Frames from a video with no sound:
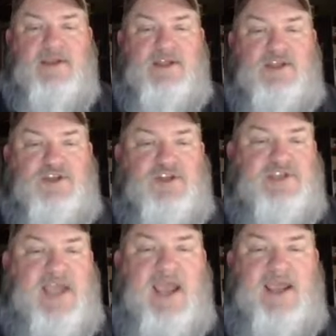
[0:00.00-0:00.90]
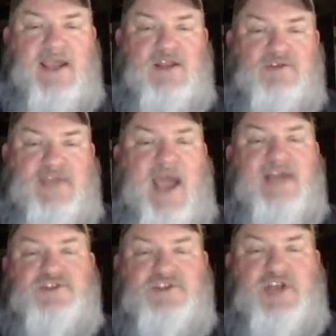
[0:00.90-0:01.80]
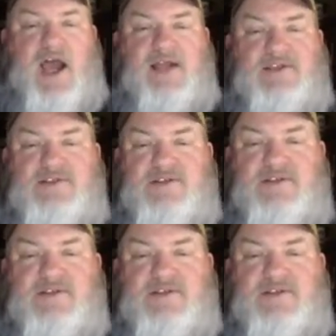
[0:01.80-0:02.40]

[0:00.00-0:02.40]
you just can't get those action shots.